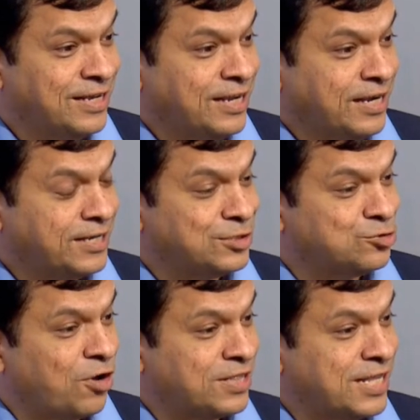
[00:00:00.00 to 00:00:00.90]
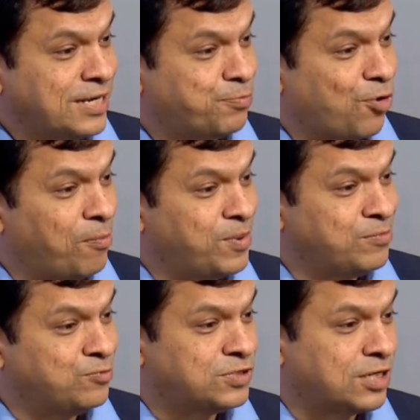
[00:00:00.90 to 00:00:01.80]
it is not that
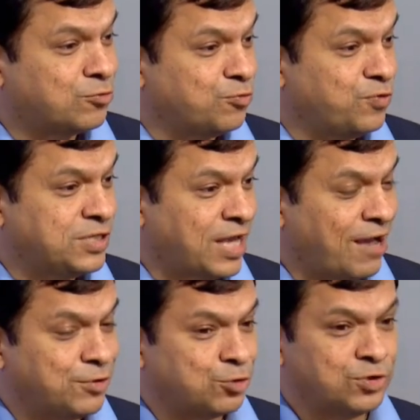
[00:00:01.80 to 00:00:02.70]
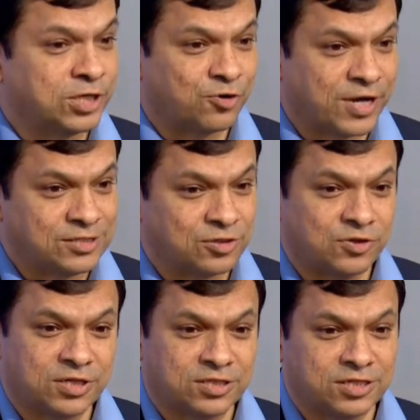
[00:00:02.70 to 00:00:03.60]
problems which have a two-year horizon or
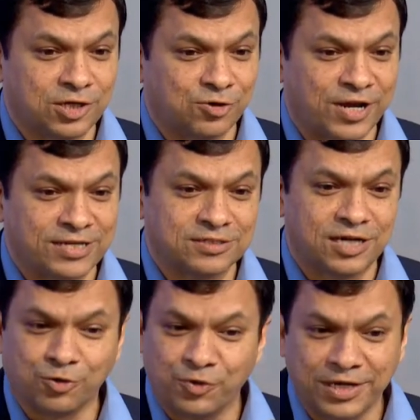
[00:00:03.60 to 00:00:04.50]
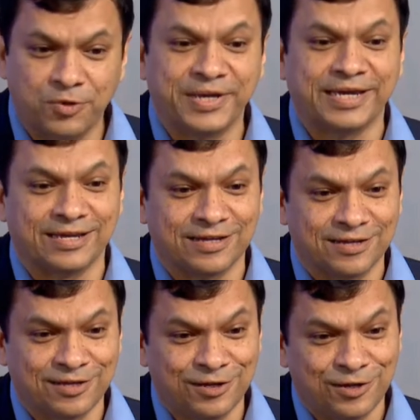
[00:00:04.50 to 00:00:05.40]
a three-year horizon are going away.
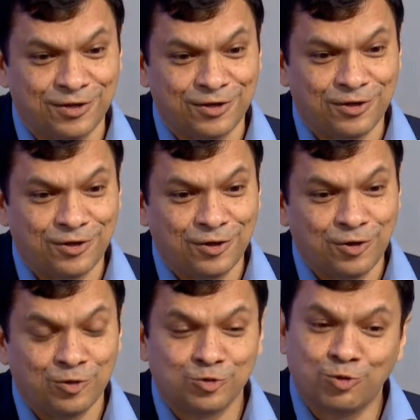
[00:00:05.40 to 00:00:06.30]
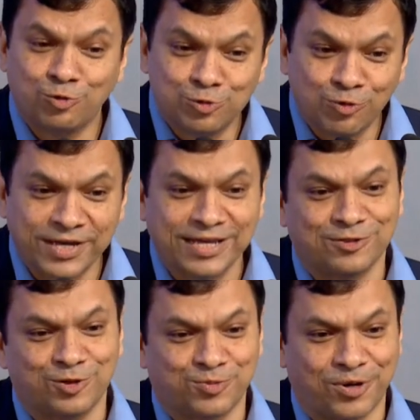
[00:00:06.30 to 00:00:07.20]
So who's looking at
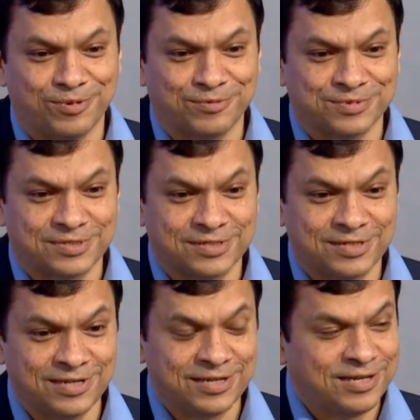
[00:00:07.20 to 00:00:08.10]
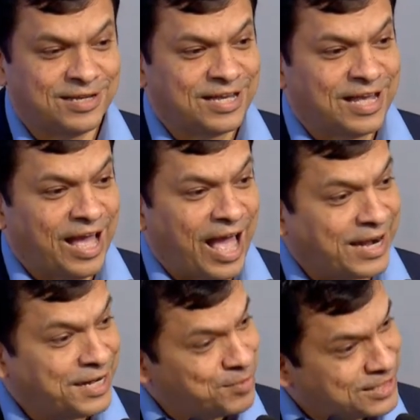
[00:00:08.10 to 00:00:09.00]
those problems?
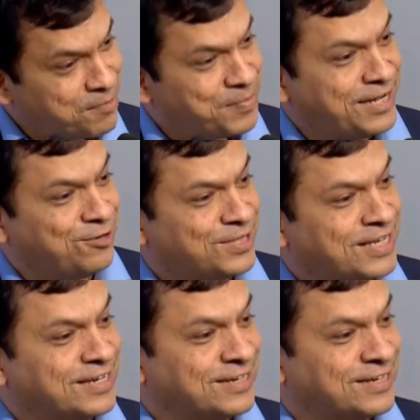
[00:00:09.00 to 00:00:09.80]
Academics are paid to think.